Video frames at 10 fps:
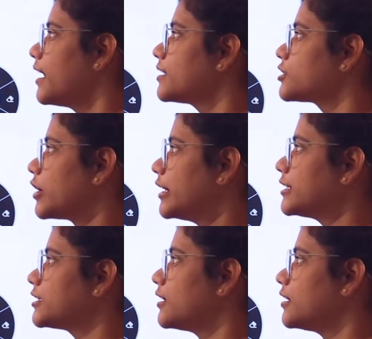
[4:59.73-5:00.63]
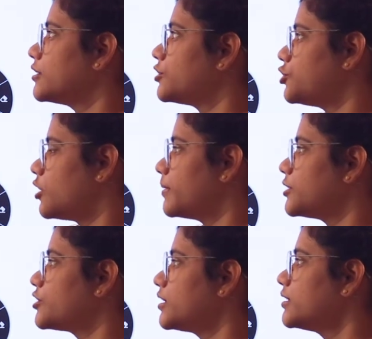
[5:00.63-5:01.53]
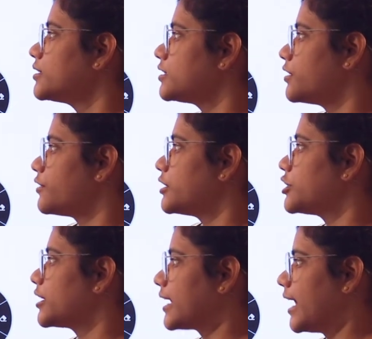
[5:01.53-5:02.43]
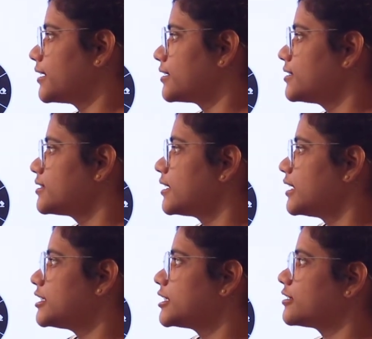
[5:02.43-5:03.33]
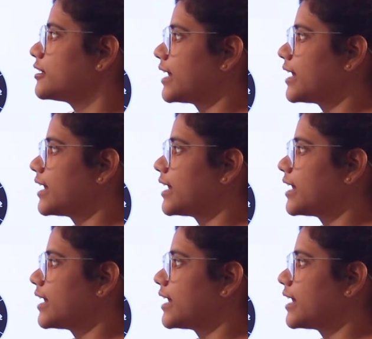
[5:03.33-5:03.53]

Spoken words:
solid geometry, differential calculus, integral